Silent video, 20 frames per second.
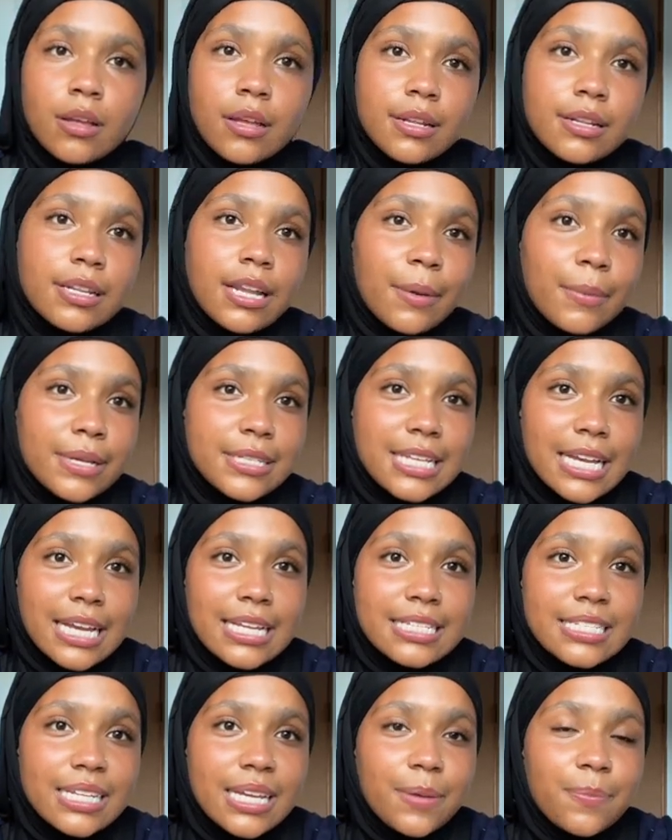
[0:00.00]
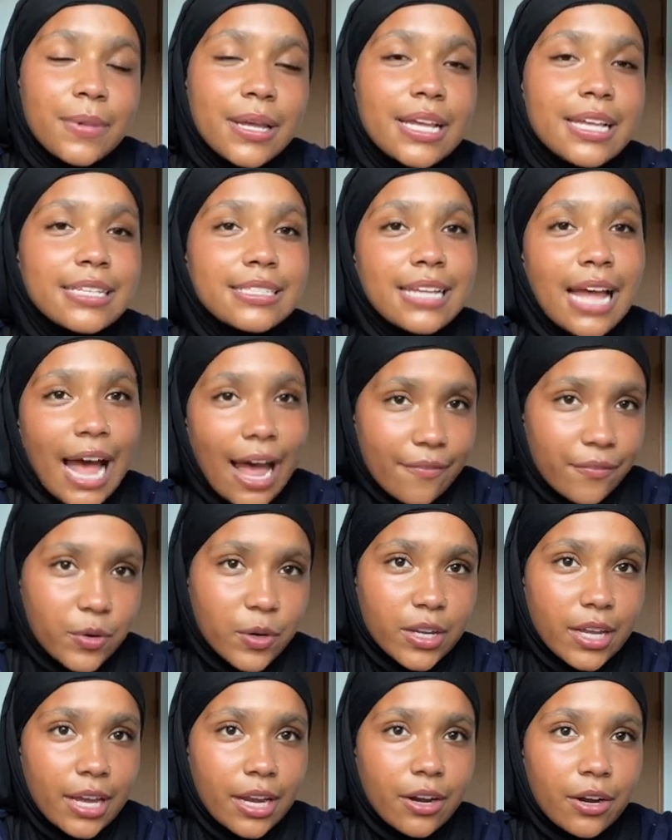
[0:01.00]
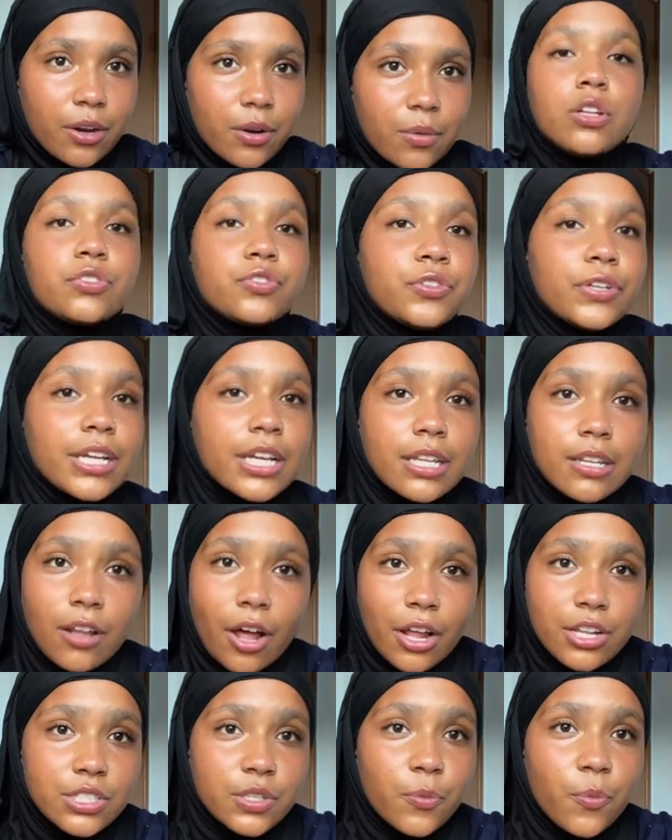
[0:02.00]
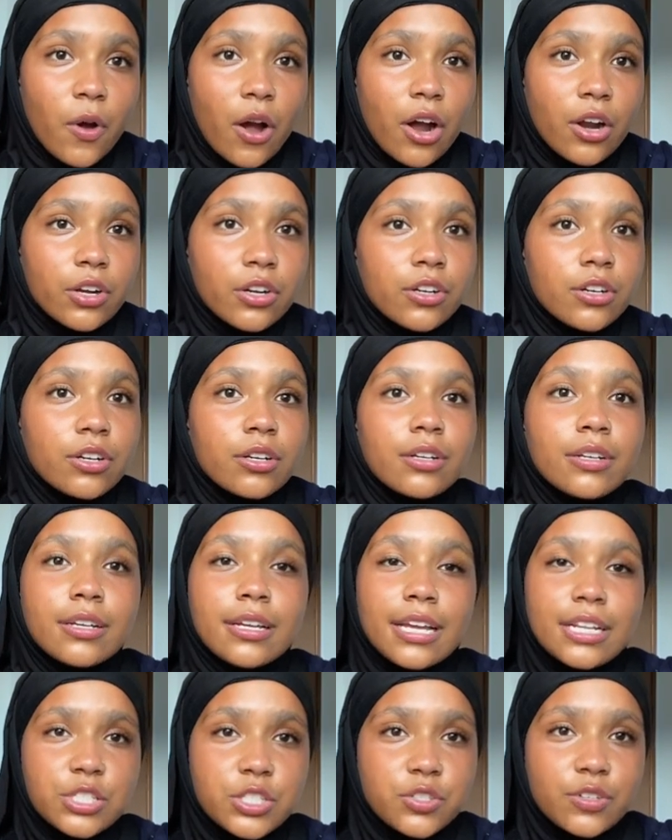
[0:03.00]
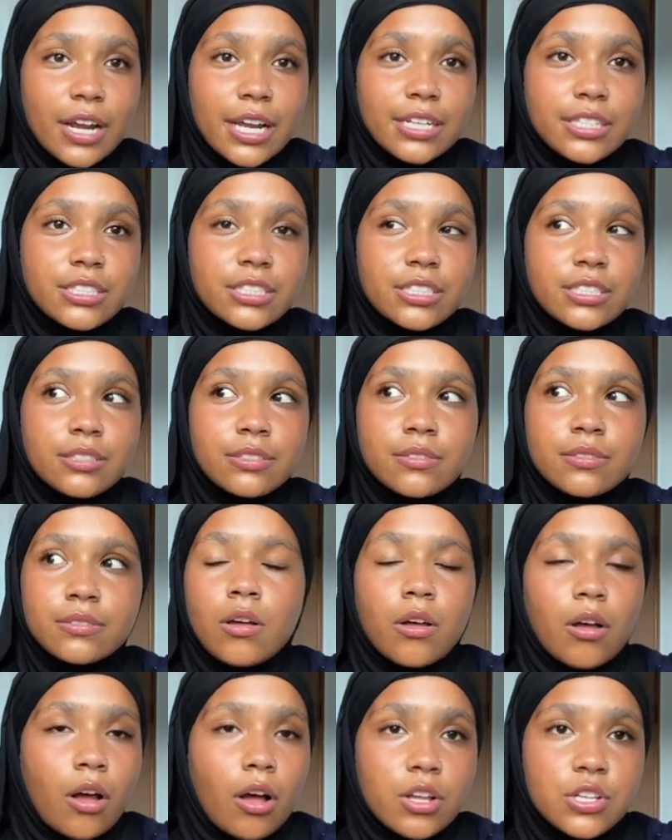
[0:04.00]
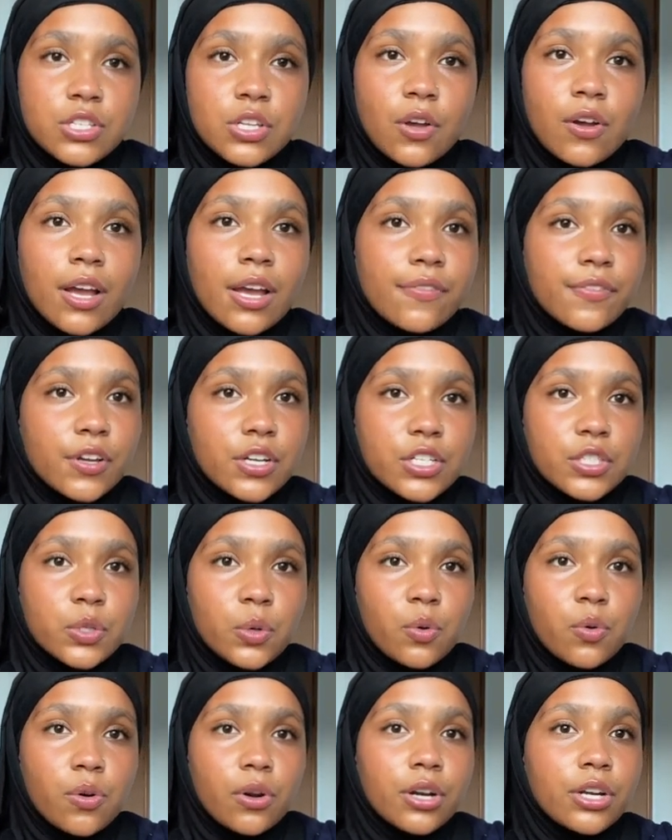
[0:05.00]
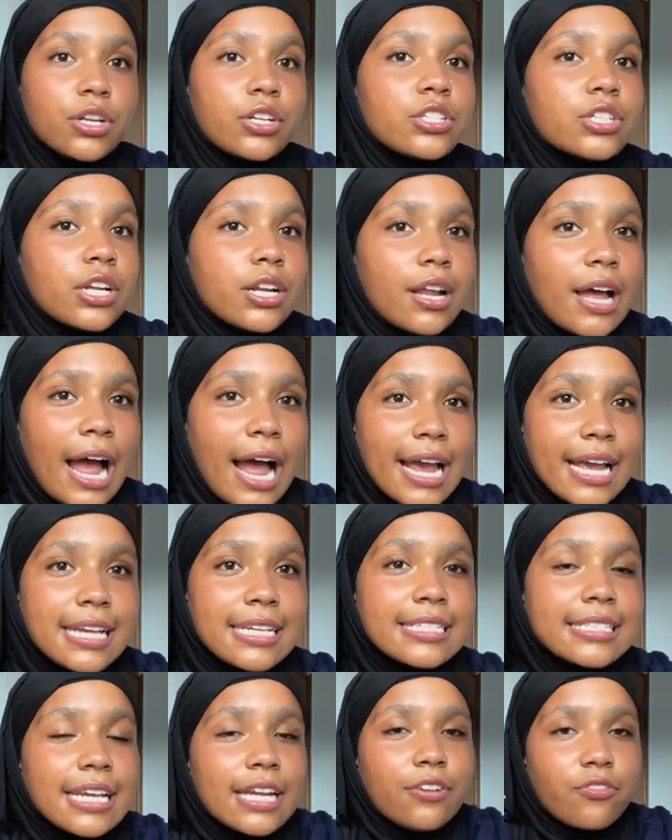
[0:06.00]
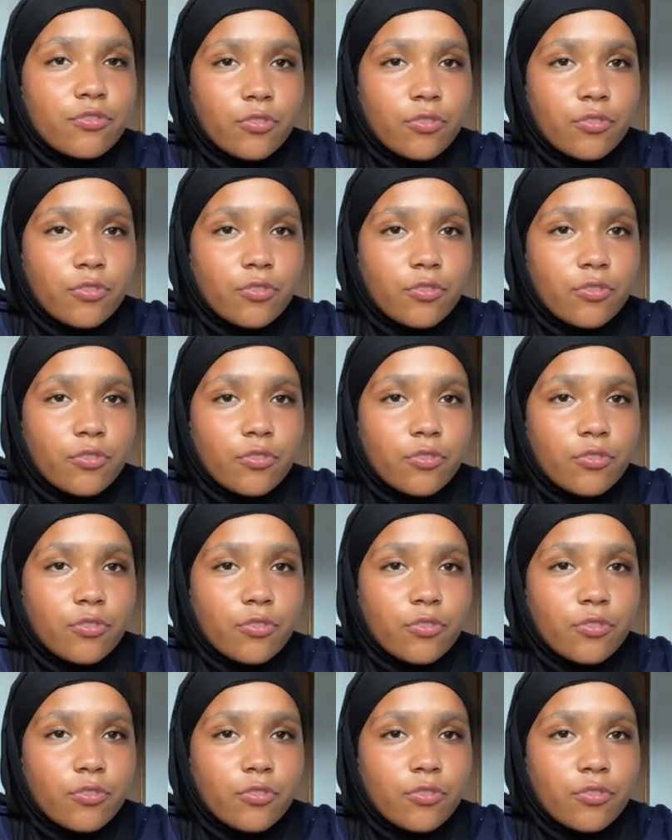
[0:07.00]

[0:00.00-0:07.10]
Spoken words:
Now my second tip is aftercare. Drink lots of water and stretch. Also, if you're sore, you should ice and